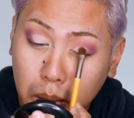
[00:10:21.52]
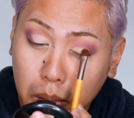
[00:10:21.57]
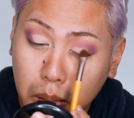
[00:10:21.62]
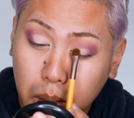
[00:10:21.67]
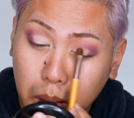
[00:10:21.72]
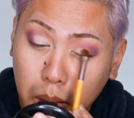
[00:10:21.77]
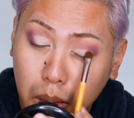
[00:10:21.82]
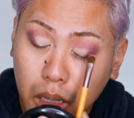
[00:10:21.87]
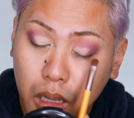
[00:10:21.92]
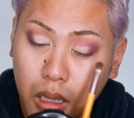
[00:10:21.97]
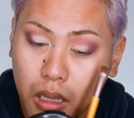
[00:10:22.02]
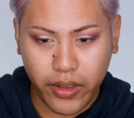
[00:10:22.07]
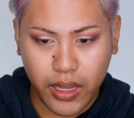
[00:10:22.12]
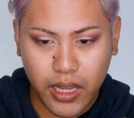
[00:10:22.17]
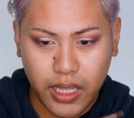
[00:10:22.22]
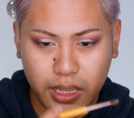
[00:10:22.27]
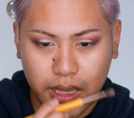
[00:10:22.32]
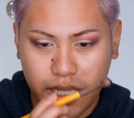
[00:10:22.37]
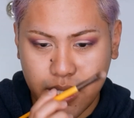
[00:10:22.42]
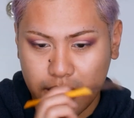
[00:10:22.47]
I feel
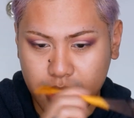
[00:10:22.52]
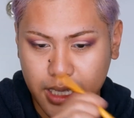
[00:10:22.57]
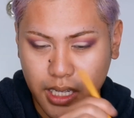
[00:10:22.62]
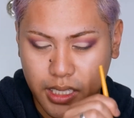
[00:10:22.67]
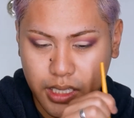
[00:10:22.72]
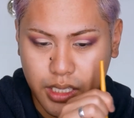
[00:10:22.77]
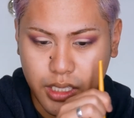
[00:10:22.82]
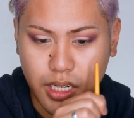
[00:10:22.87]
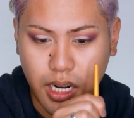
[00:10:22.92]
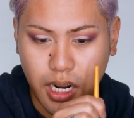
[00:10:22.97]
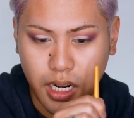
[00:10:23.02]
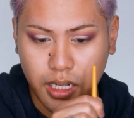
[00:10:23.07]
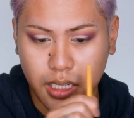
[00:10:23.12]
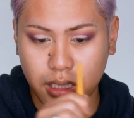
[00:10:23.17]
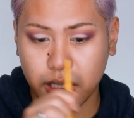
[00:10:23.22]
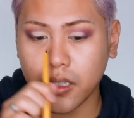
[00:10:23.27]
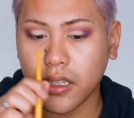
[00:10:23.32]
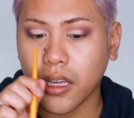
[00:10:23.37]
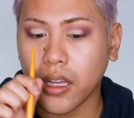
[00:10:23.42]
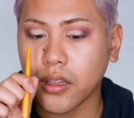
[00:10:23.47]
like this side's darker
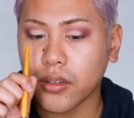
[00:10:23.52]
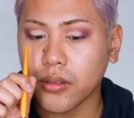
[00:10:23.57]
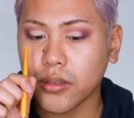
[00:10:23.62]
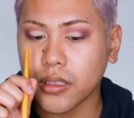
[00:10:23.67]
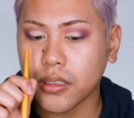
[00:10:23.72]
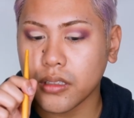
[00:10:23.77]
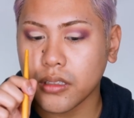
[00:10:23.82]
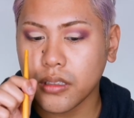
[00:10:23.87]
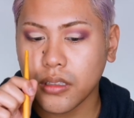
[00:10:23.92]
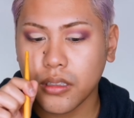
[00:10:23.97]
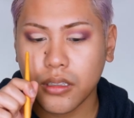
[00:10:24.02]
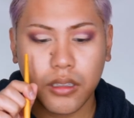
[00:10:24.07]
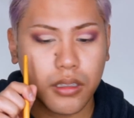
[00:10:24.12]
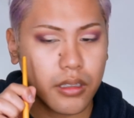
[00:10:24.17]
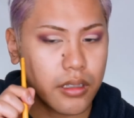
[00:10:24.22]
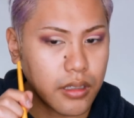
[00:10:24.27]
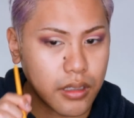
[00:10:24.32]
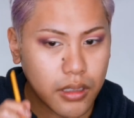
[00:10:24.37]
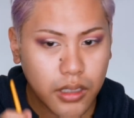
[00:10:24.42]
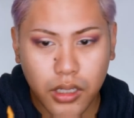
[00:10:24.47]
than the other one,
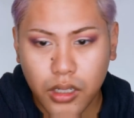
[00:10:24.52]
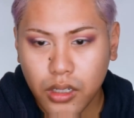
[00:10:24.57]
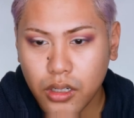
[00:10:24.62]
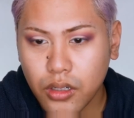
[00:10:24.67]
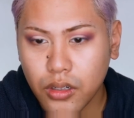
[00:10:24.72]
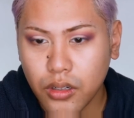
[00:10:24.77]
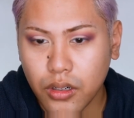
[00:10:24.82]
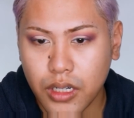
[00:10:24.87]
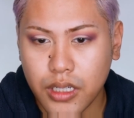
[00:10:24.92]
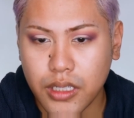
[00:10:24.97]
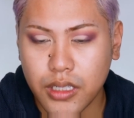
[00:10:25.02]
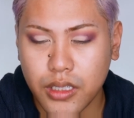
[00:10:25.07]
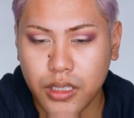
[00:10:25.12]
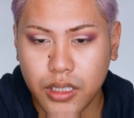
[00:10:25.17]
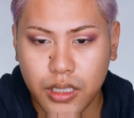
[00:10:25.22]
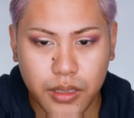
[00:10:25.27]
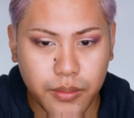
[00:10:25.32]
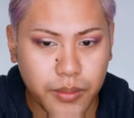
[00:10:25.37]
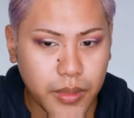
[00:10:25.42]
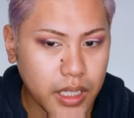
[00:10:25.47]
or is it
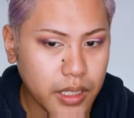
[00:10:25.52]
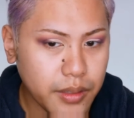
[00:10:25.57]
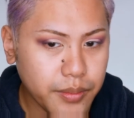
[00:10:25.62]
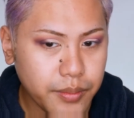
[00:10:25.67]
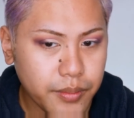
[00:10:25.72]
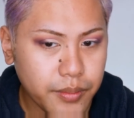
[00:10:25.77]
just me?